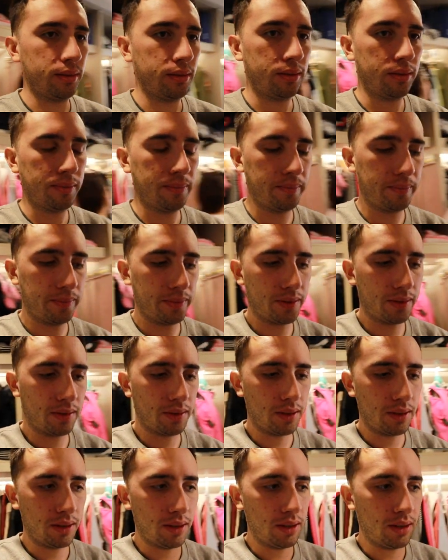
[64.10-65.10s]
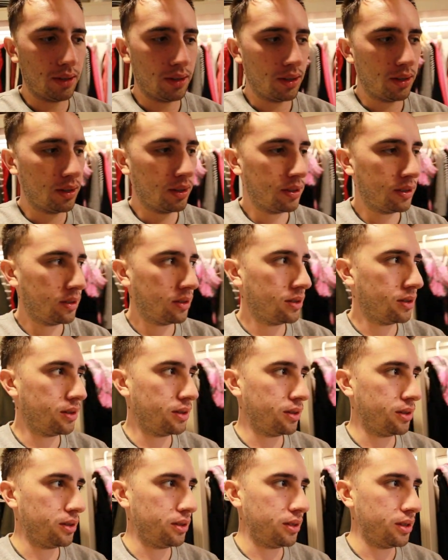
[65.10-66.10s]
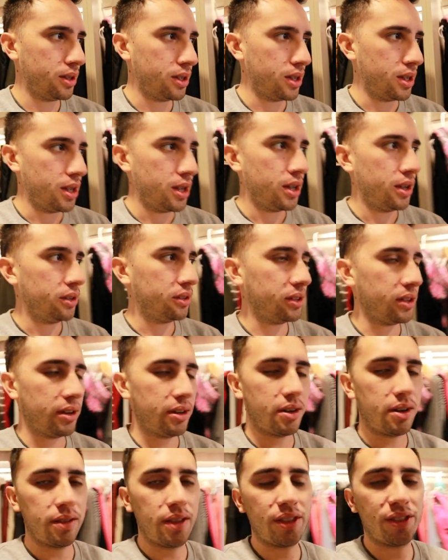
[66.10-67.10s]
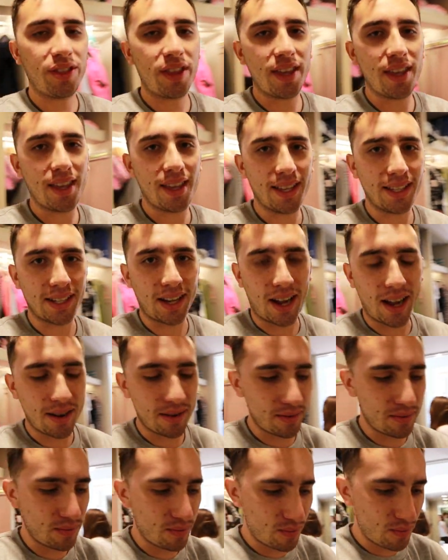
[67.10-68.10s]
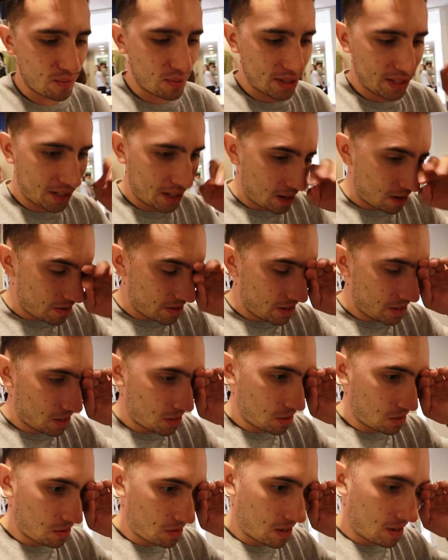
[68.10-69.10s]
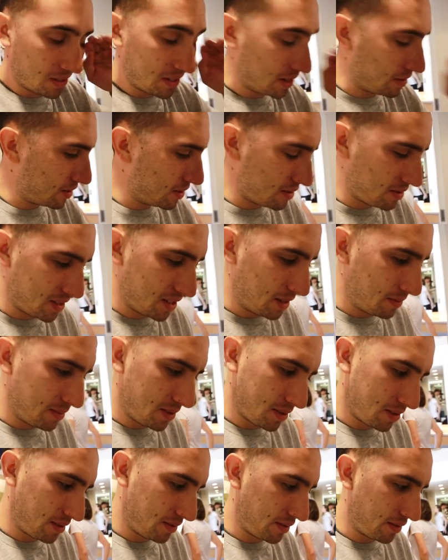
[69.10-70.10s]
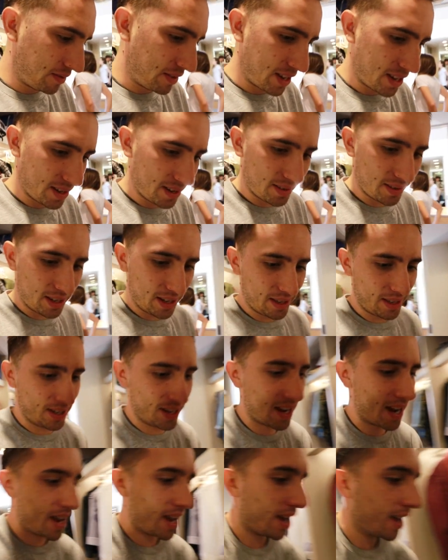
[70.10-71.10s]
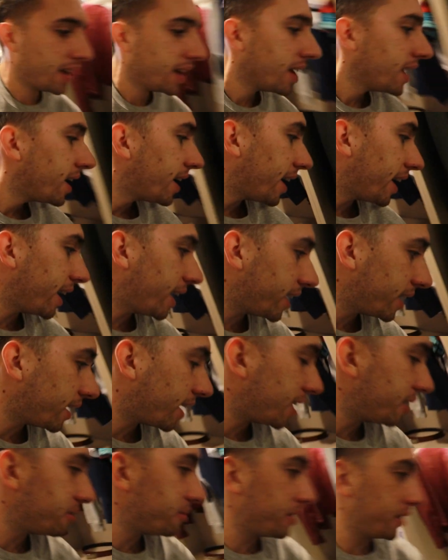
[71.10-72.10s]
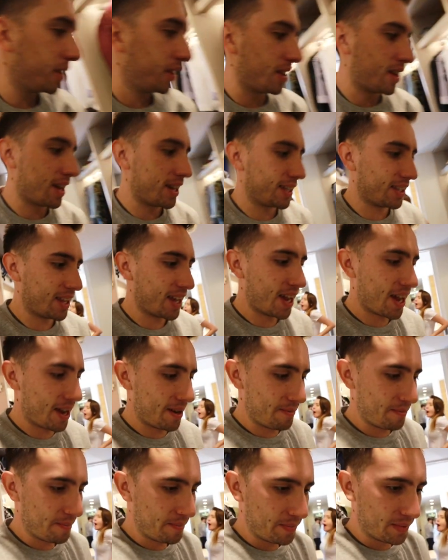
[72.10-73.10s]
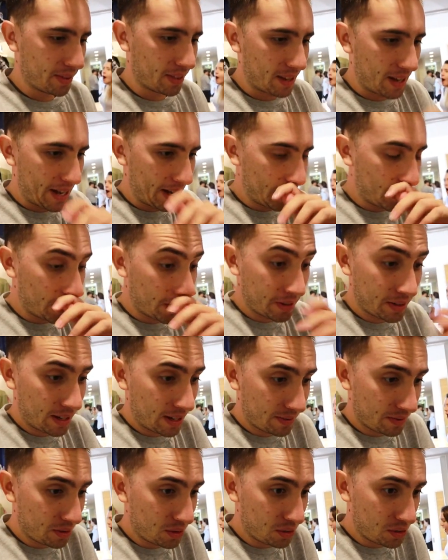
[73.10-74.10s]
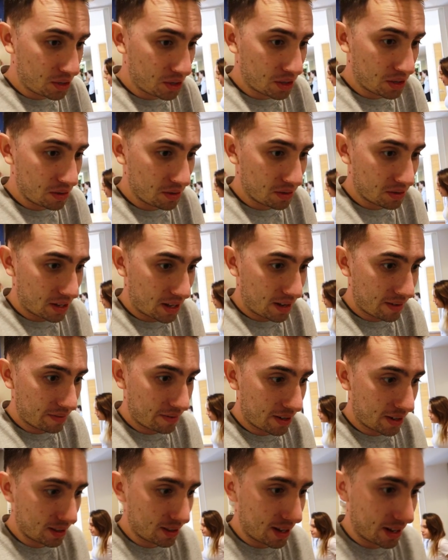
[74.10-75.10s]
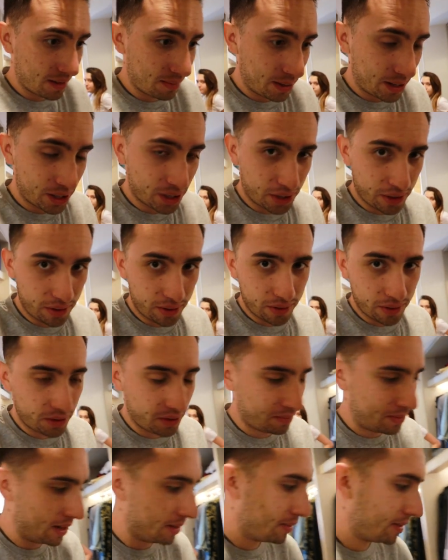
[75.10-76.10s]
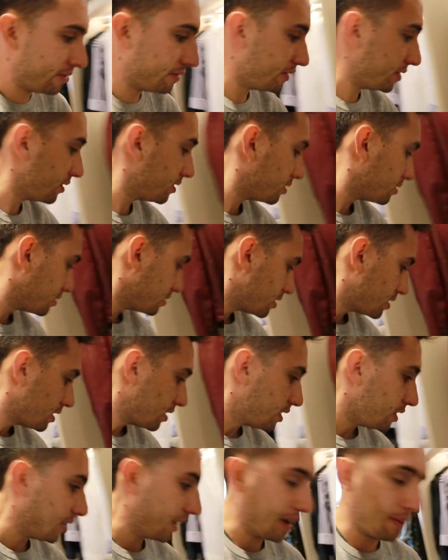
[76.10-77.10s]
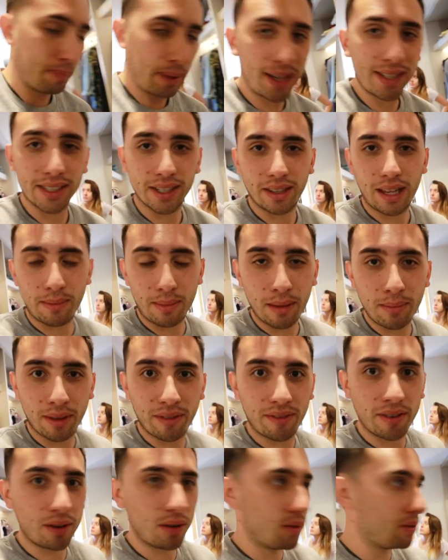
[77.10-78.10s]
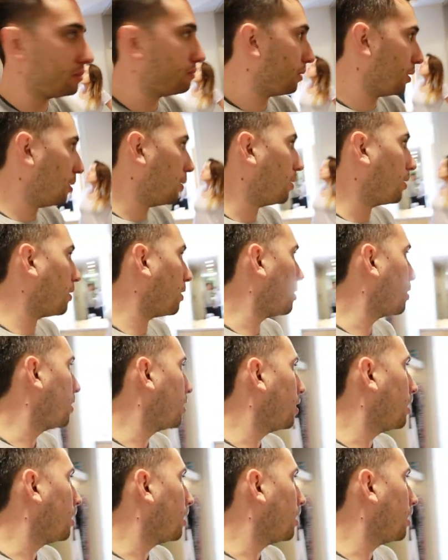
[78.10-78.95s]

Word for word: have a boss watch and boss shoes so the thing is I was going to I was going to some sort of event the other day and I realized that I don't have good shoes and I felt like my shoes made me feel like a peasant. They made me feel poor.